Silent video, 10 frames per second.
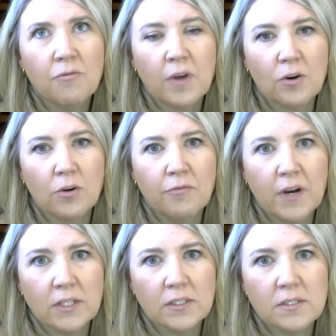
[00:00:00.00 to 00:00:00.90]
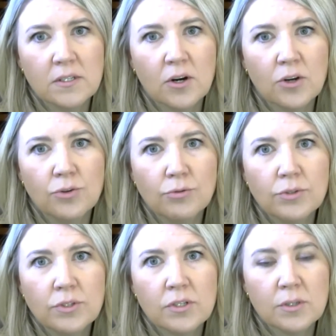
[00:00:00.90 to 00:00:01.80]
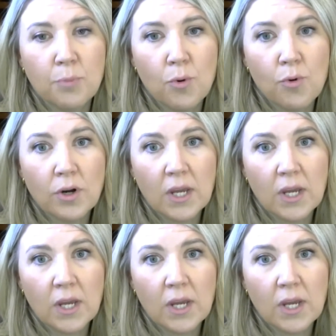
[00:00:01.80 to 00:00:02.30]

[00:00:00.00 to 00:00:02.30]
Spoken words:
federal funds are used to support